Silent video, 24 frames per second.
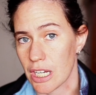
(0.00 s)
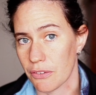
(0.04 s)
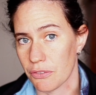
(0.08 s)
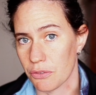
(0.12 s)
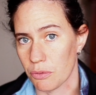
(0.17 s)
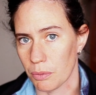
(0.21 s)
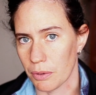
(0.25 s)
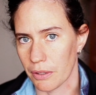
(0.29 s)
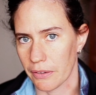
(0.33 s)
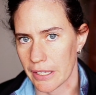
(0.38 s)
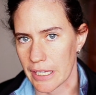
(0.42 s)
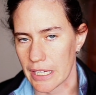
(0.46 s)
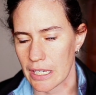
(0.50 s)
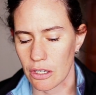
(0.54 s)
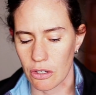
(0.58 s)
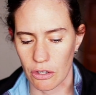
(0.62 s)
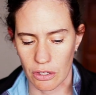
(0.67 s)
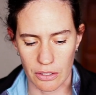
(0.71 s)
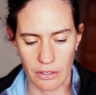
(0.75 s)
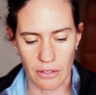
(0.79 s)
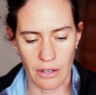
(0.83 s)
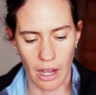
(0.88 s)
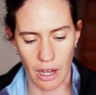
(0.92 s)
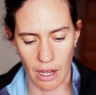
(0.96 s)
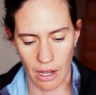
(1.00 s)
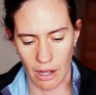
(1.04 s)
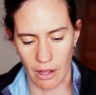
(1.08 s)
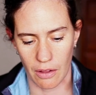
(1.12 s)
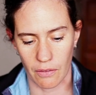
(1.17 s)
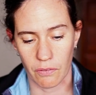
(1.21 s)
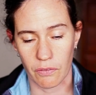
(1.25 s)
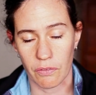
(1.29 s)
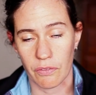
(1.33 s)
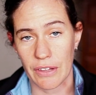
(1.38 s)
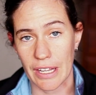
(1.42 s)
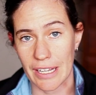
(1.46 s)
gives really good
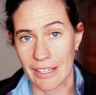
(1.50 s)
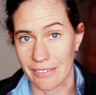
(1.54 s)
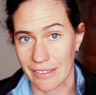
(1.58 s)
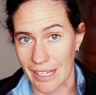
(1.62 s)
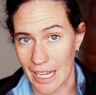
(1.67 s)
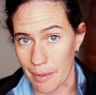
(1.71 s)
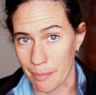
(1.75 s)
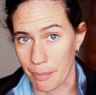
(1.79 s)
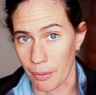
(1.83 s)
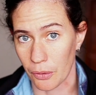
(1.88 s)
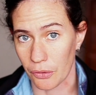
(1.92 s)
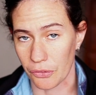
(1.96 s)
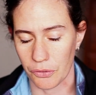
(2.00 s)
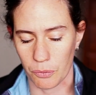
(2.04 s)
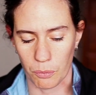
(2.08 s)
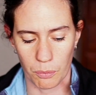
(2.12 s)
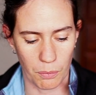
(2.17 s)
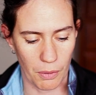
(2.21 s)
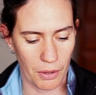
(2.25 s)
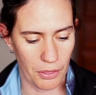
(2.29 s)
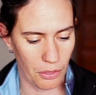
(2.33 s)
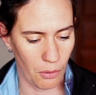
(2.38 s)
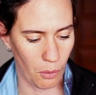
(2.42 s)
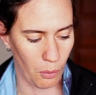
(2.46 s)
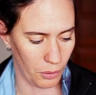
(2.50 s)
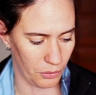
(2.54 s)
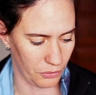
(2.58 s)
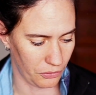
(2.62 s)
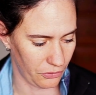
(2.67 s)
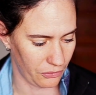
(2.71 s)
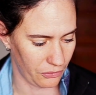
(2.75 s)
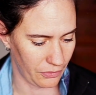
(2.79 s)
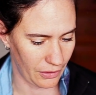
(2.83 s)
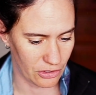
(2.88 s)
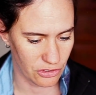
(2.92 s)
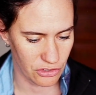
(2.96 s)
examples with
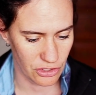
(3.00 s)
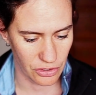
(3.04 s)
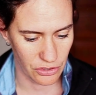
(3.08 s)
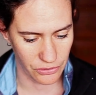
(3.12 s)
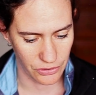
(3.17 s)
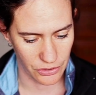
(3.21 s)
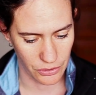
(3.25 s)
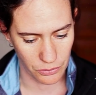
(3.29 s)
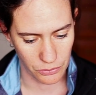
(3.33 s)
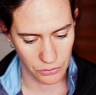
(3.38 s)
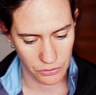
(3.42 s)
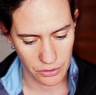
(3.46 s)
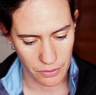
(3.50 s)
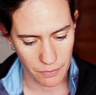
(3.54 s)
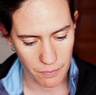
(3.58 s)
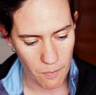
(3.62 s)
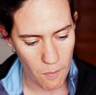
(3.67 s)
horses that she's used.